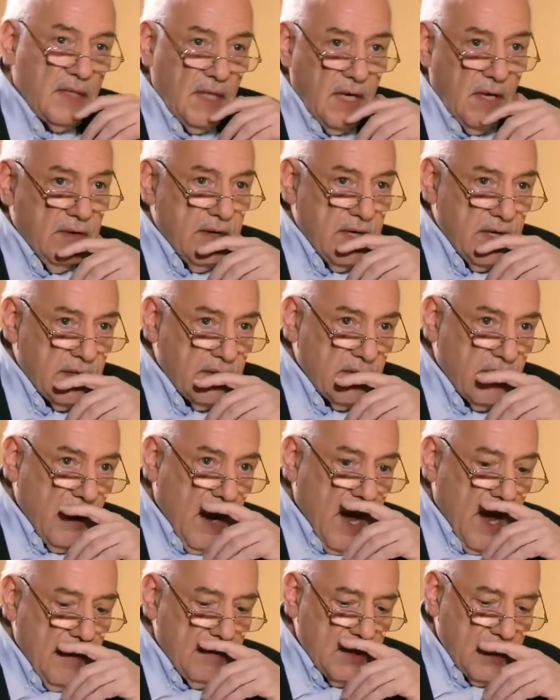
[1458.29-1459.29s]
serious
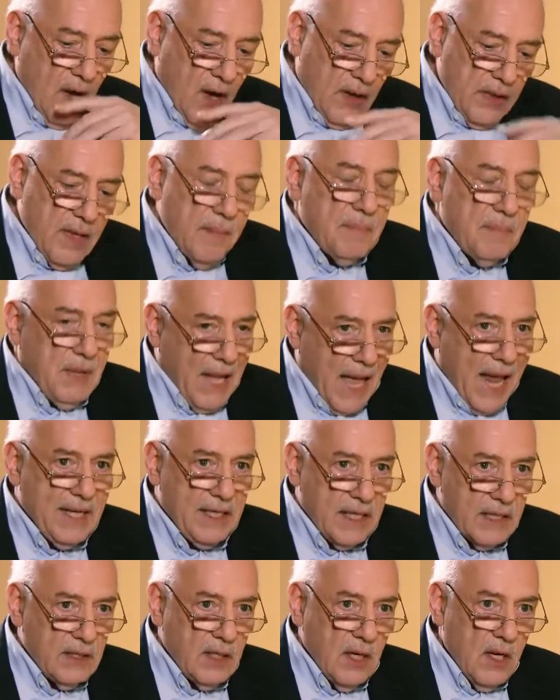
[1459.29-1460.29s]
crimes on the
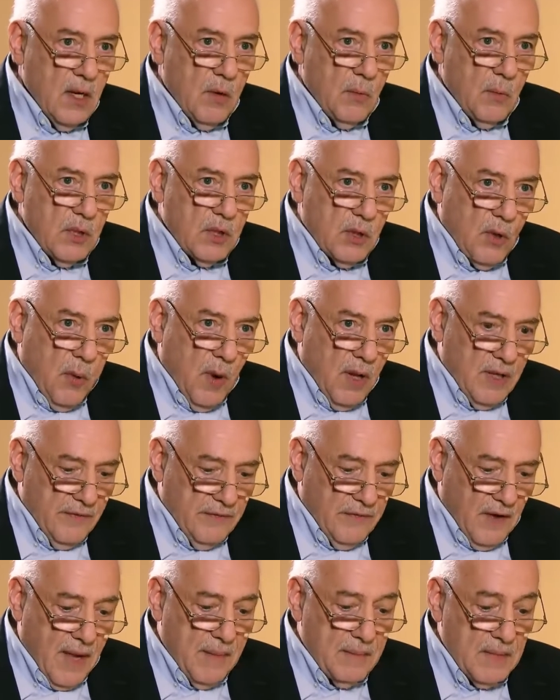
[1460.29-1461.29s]
planet would
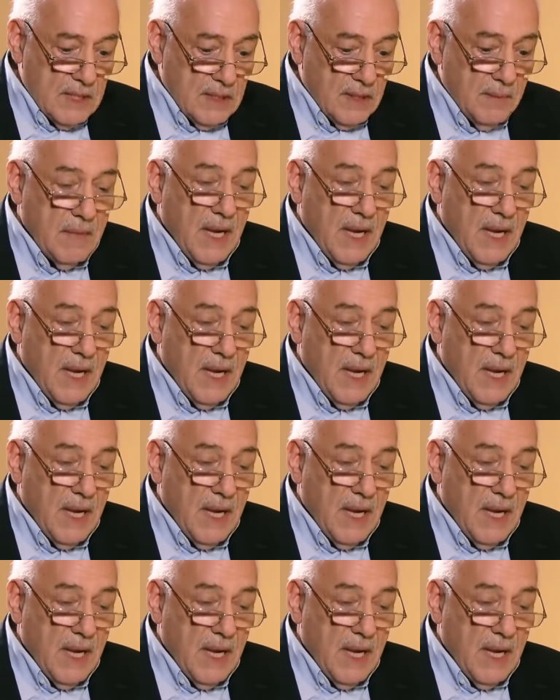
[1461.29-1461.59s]
qualify Mr.